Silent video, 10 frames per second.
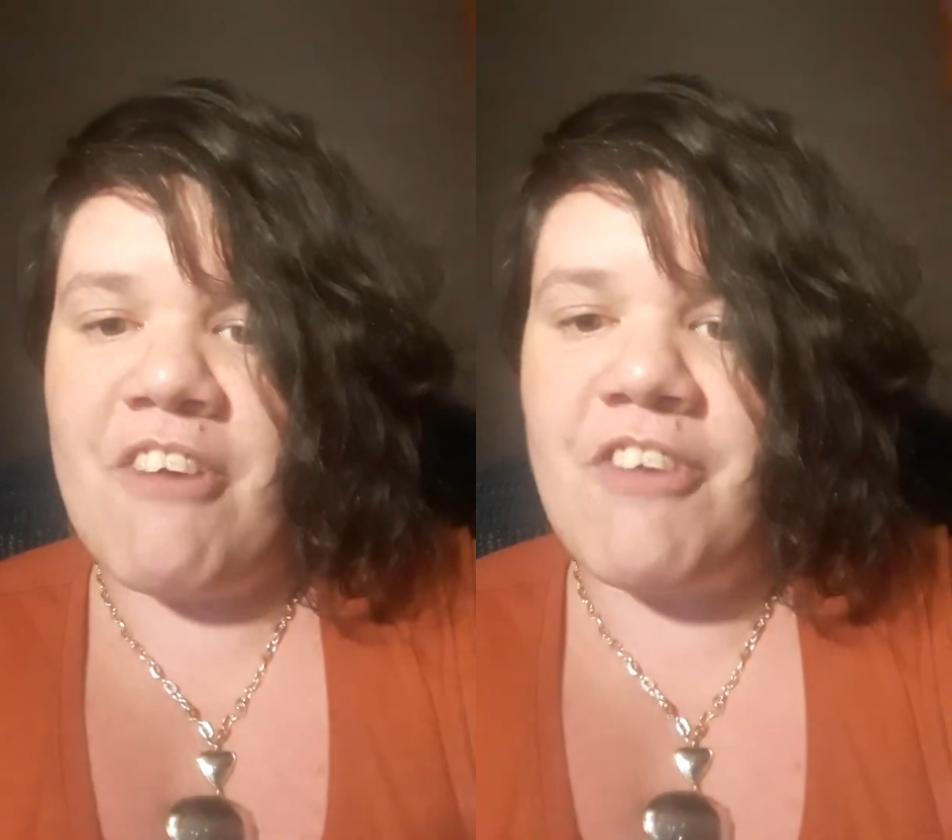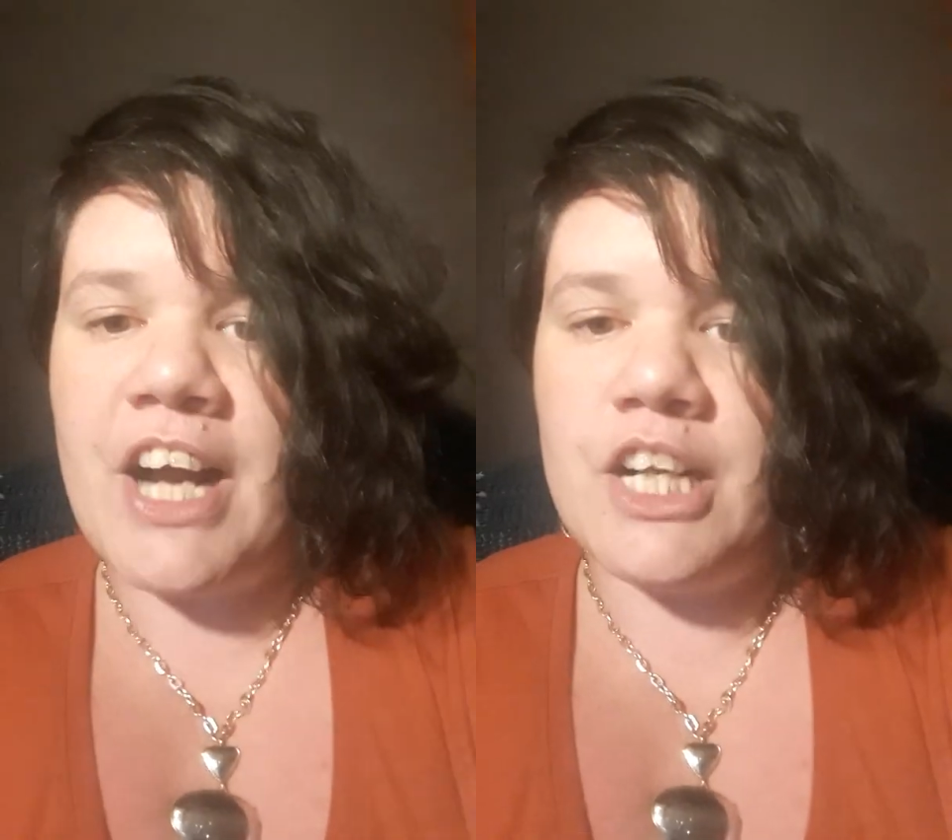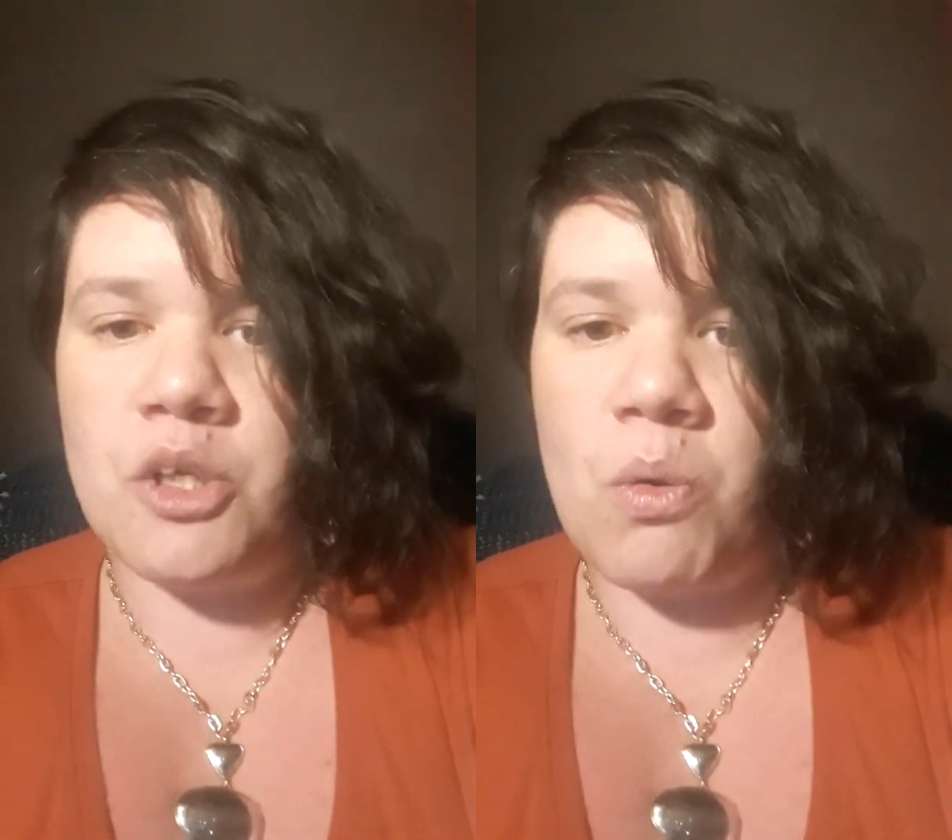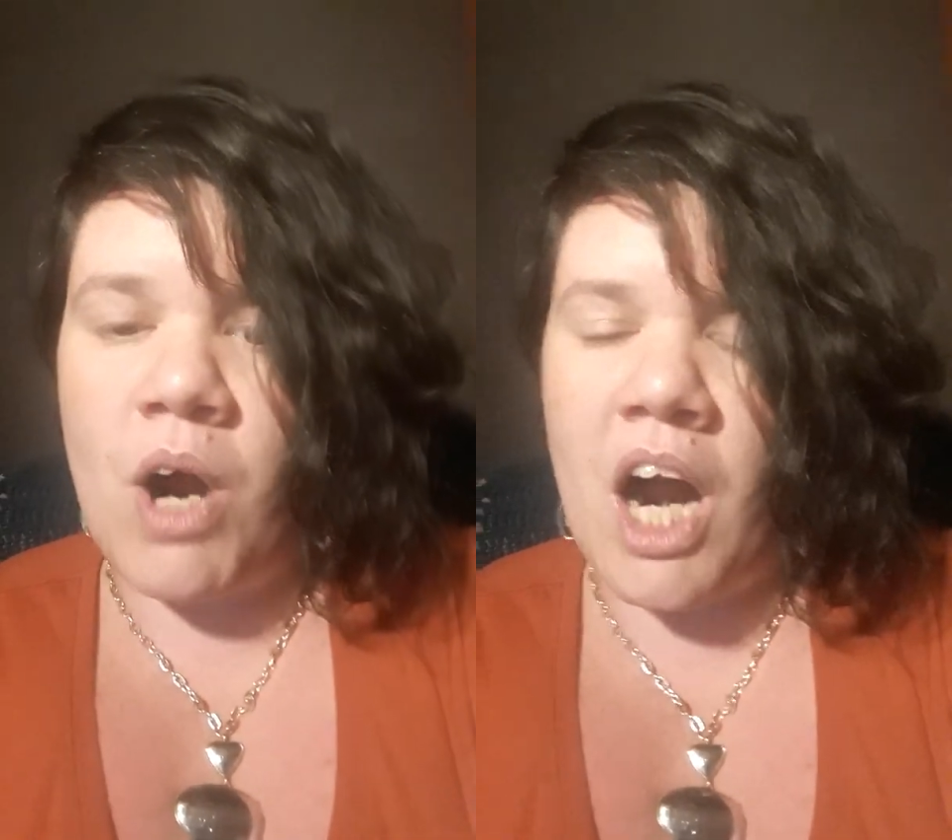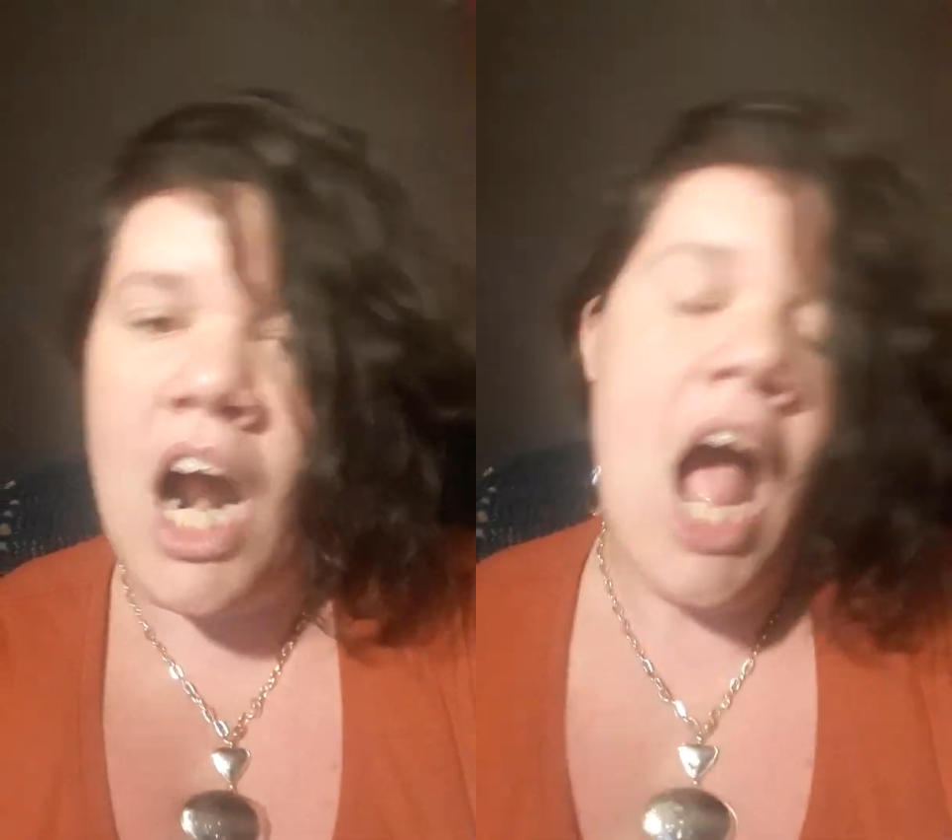fucking
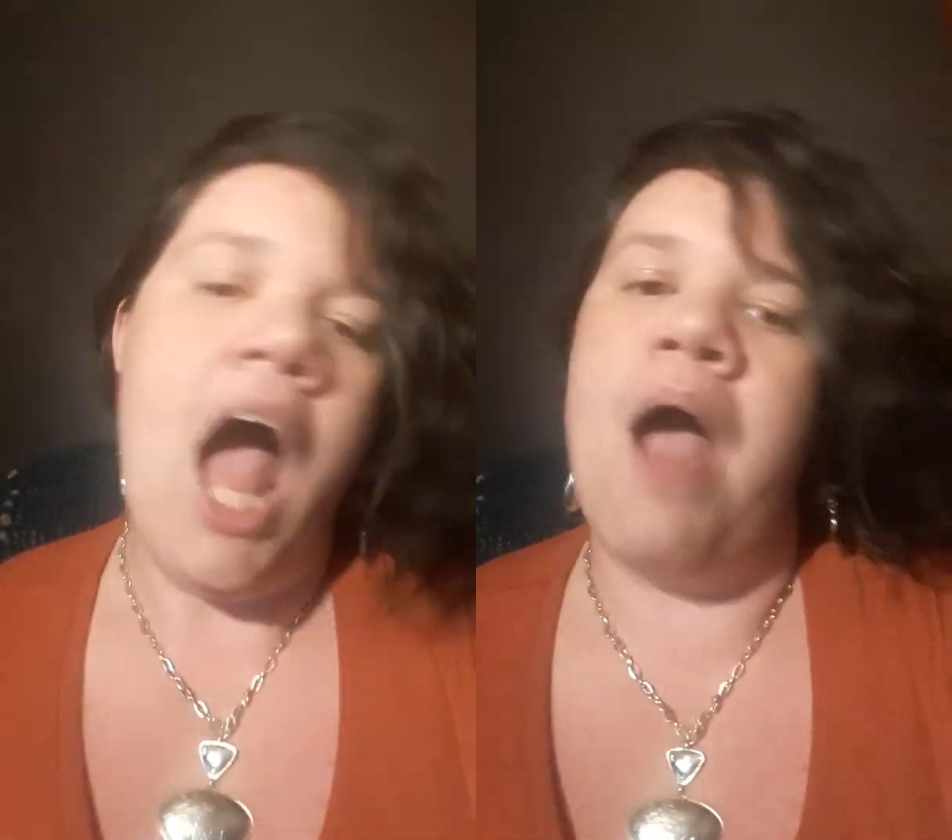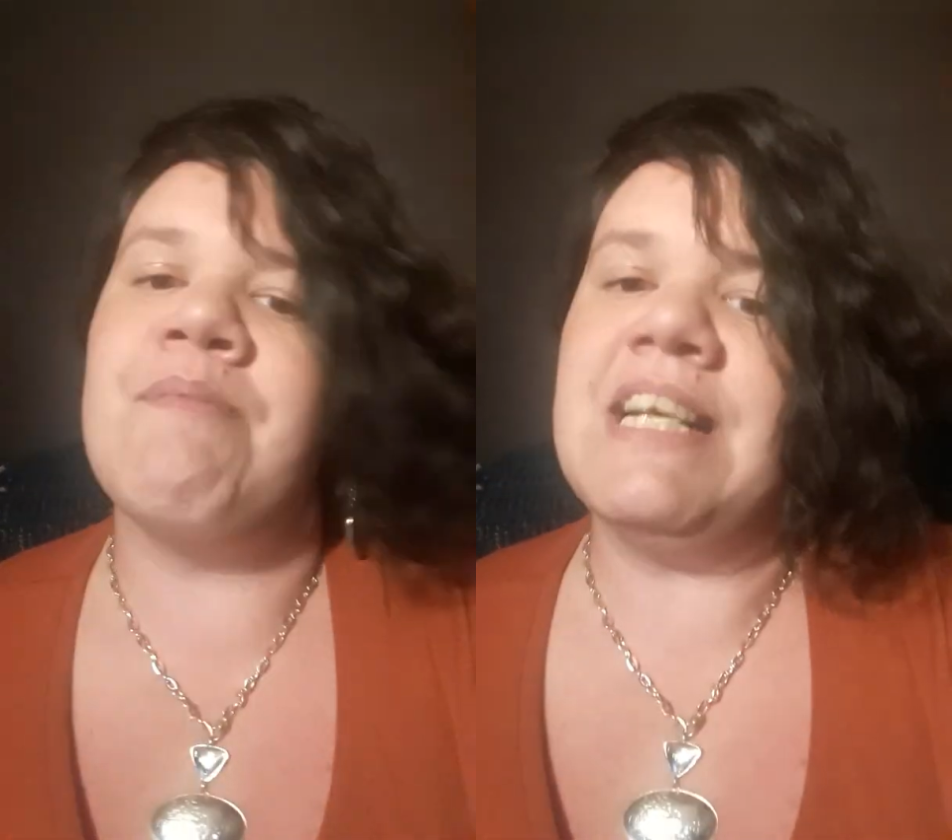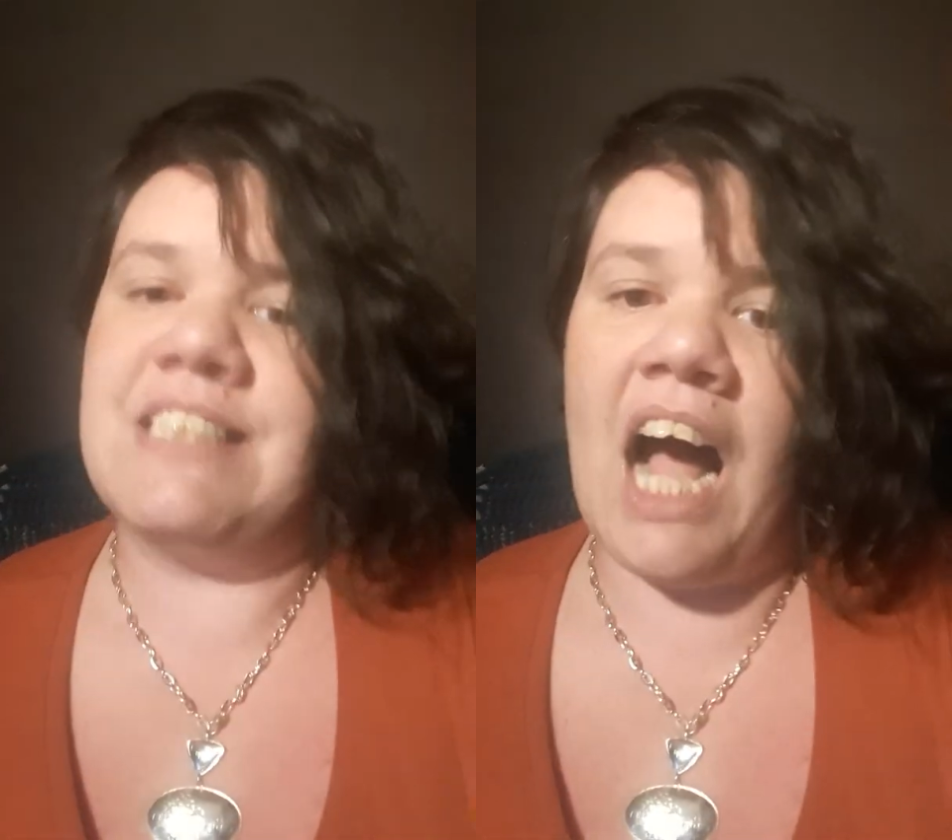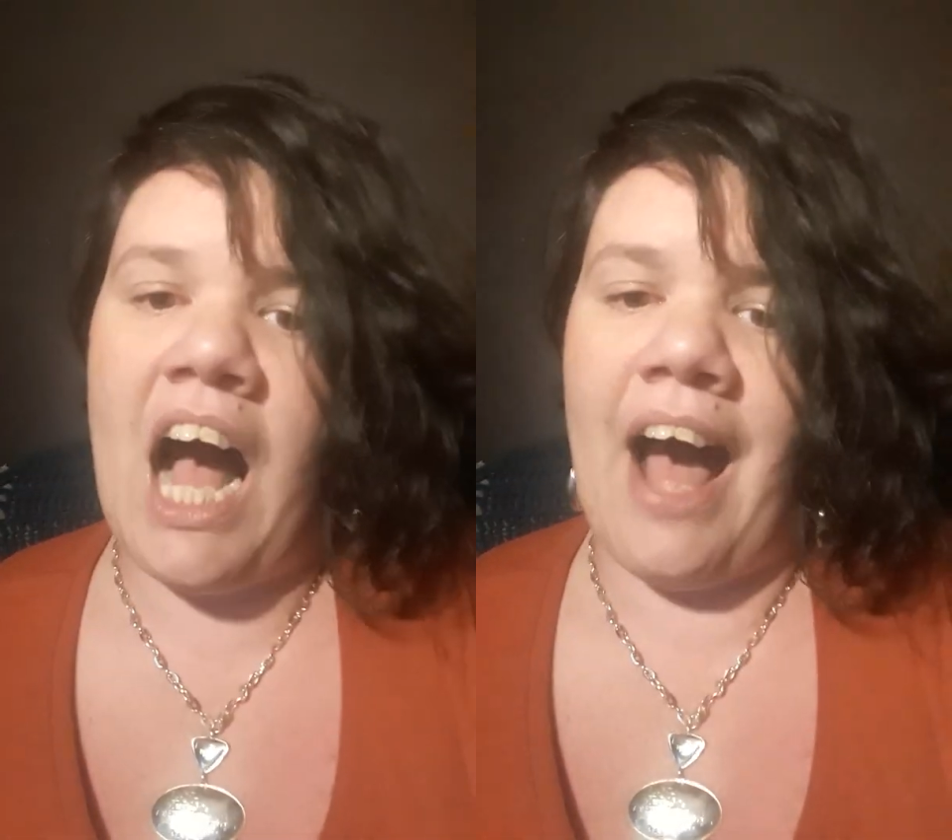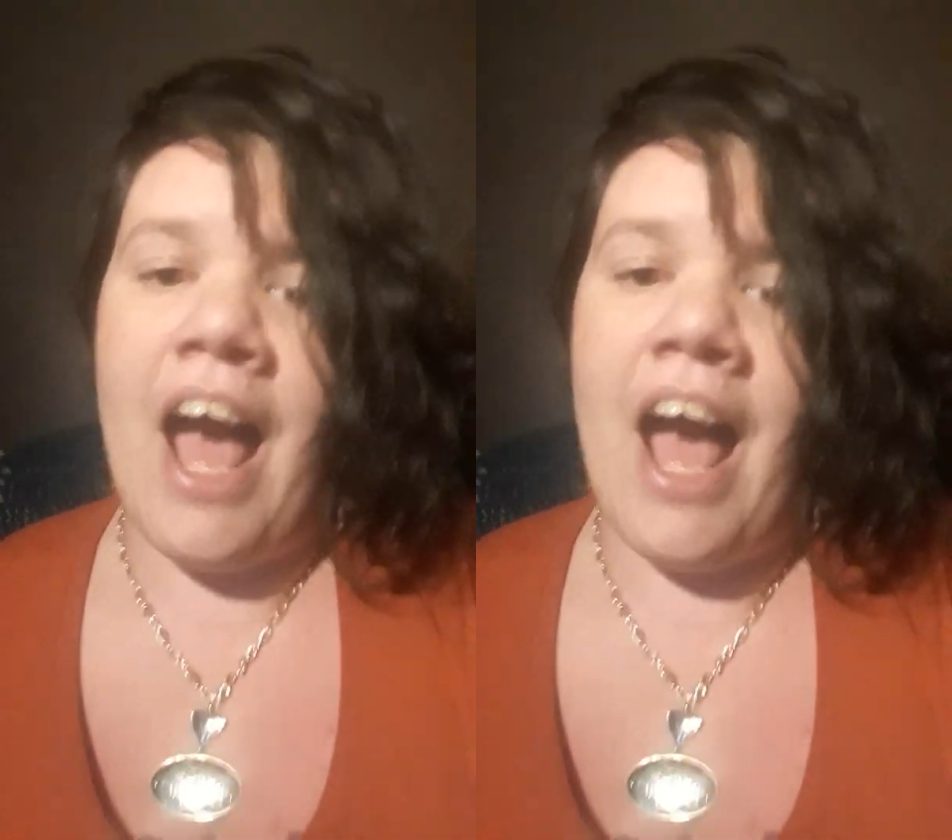door and me die.